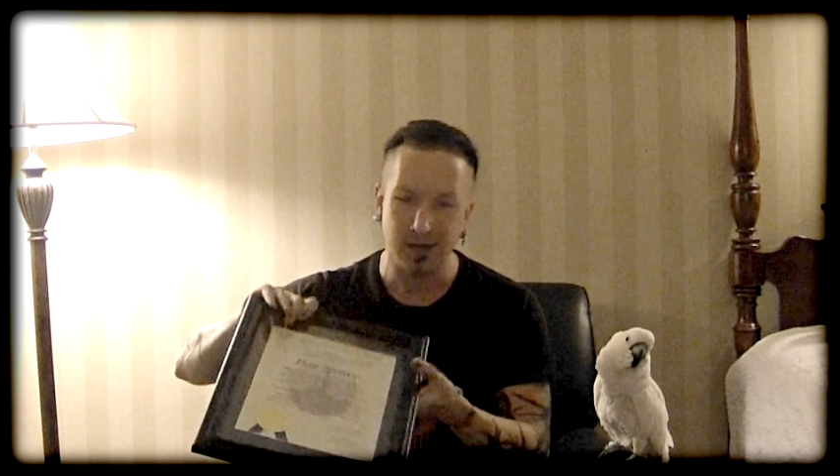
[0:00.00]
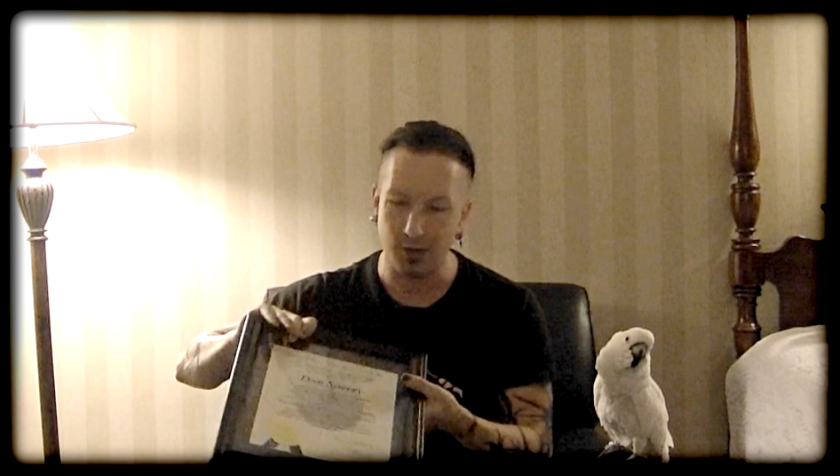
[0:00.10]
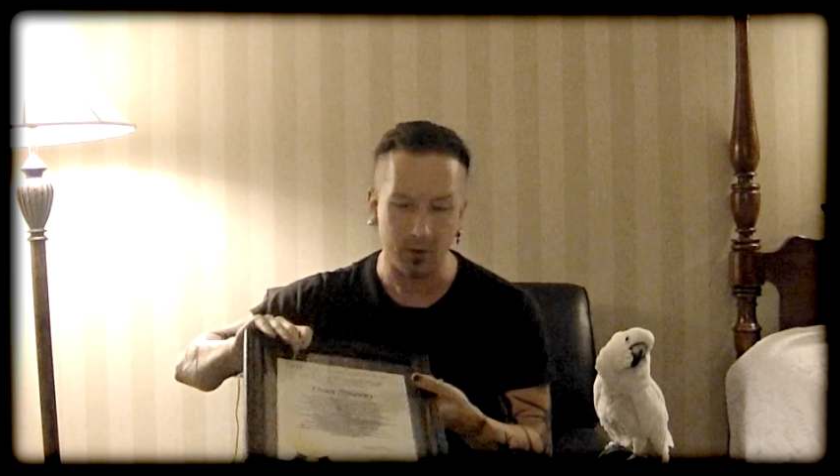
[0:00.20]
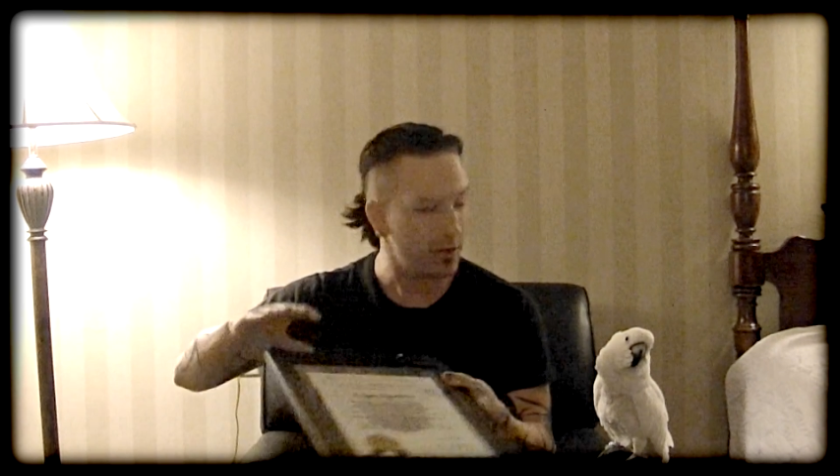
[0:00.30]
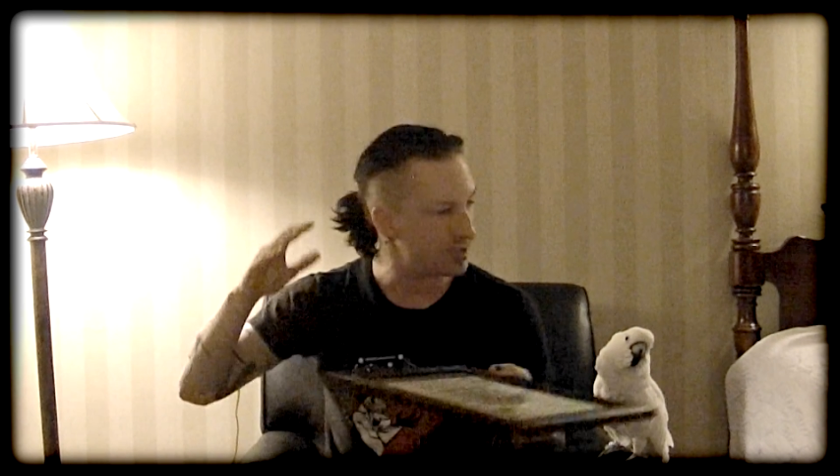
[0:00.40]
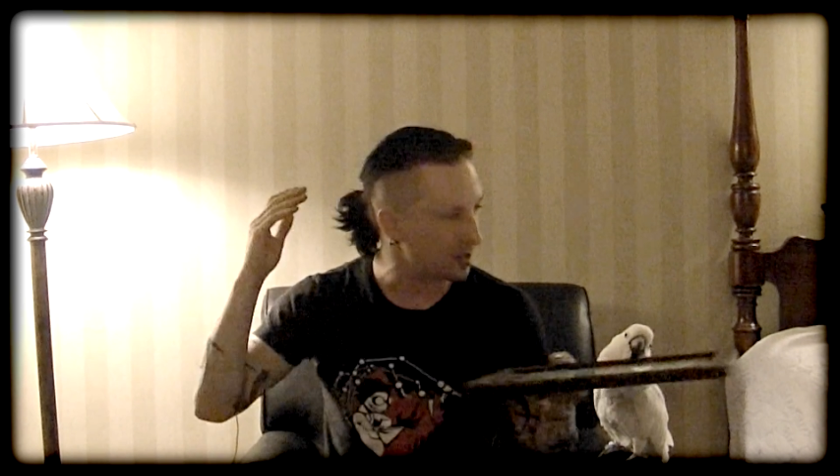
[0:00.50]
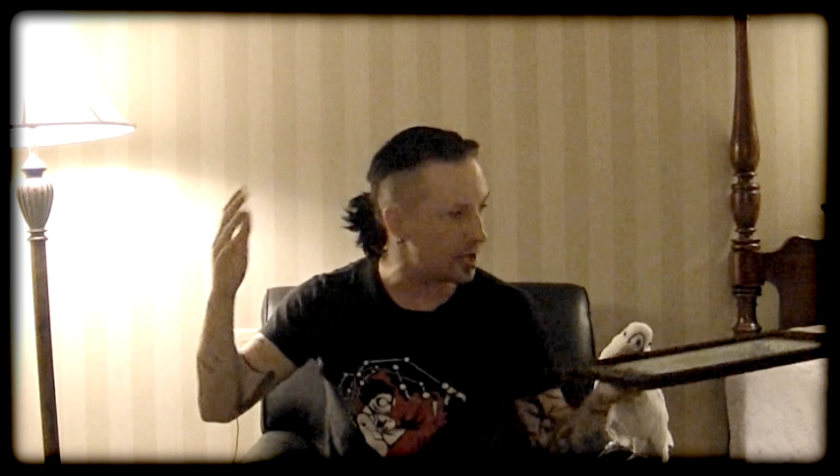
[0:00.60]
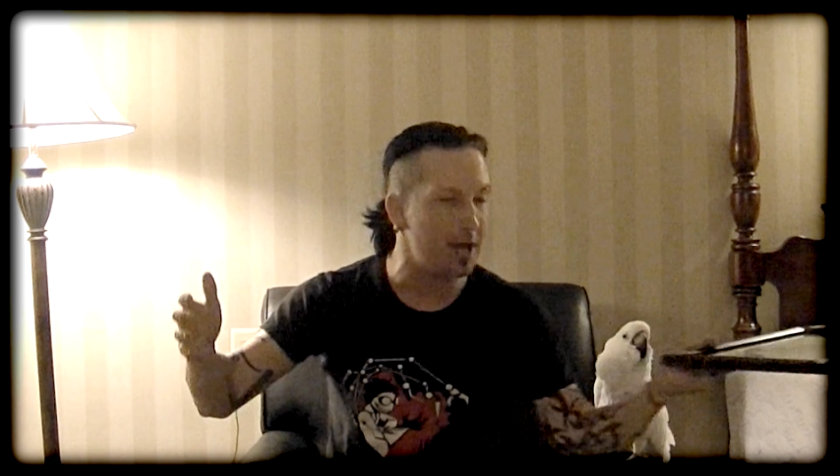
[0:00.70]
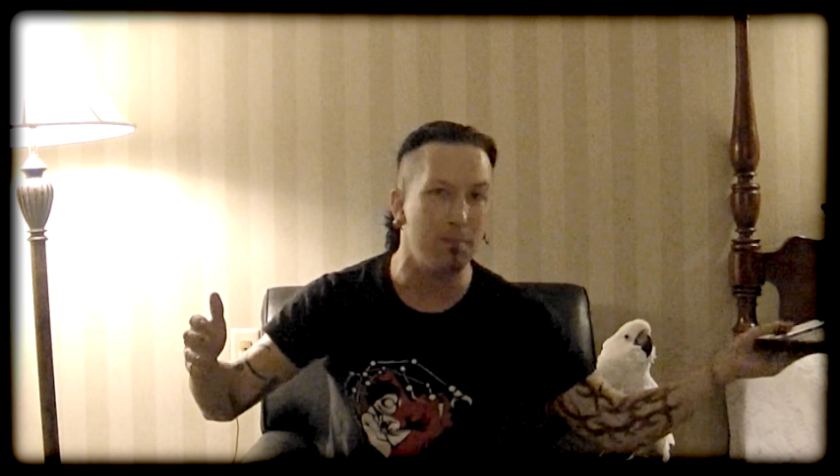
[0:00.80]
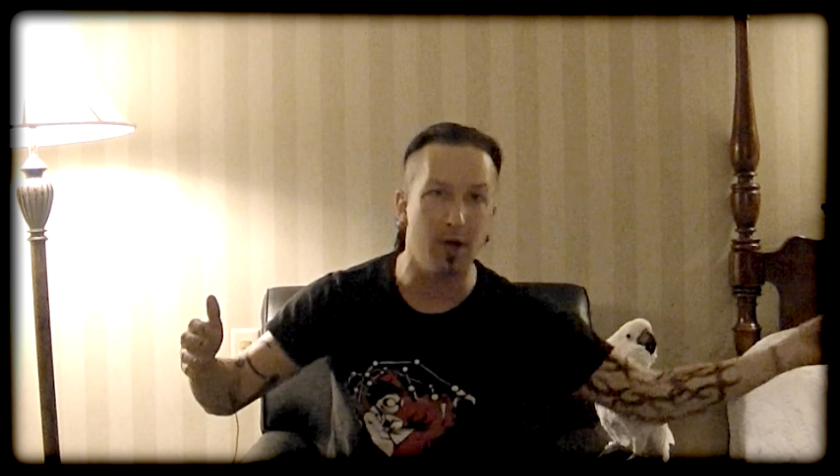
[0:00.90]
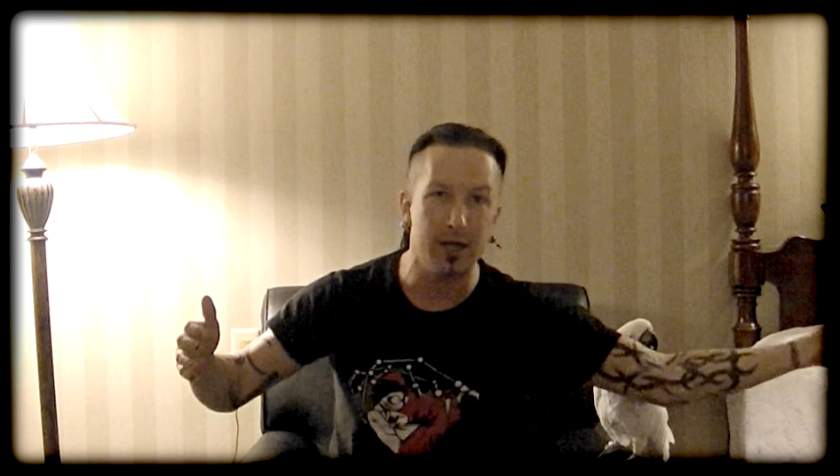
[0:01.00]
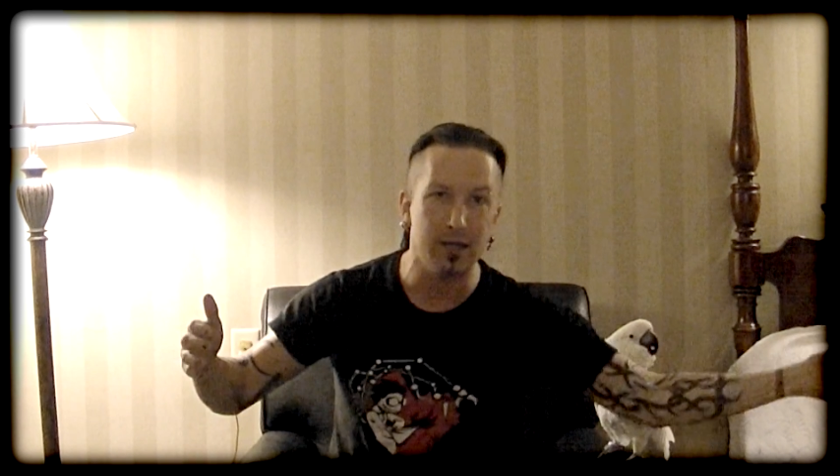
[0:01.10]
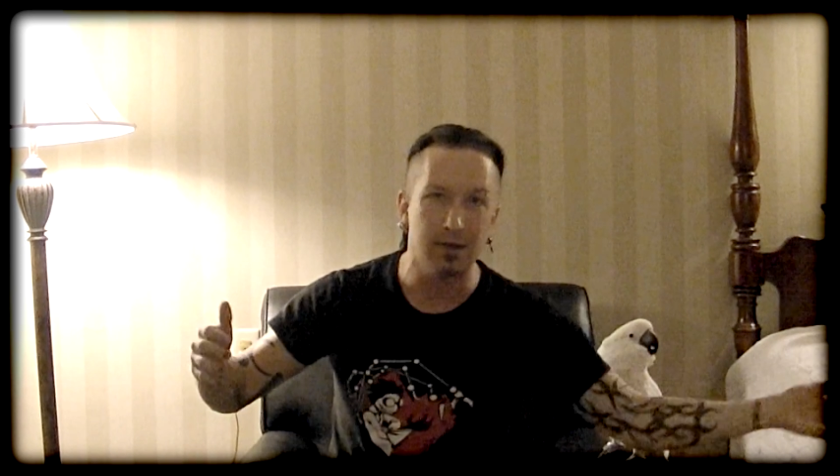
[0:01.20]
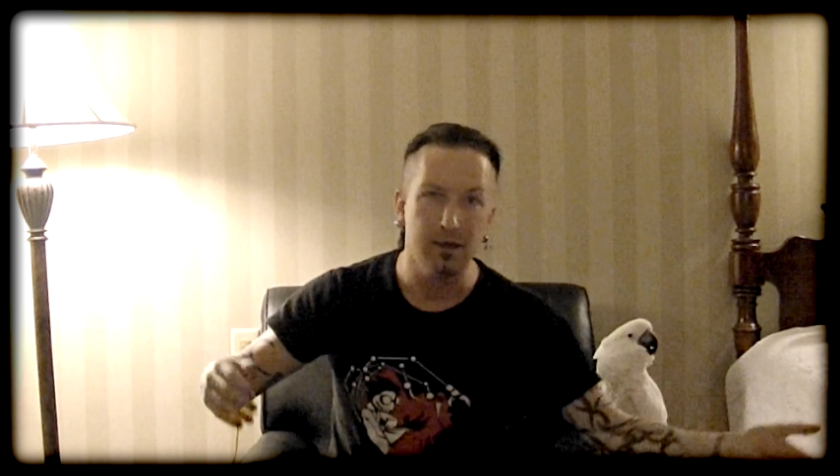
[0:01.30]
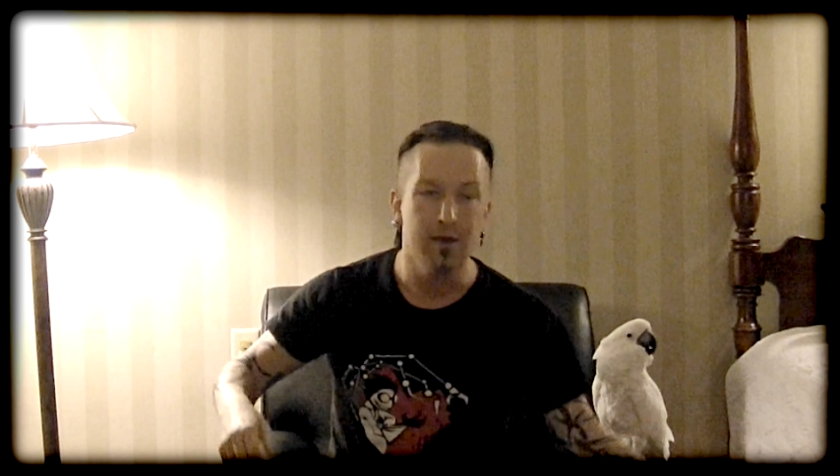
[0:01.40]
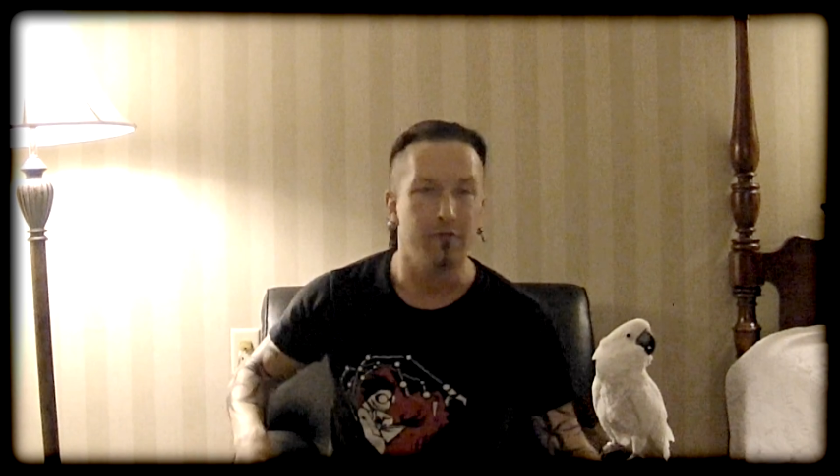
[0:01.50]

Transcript: Uh, we raised a lot of money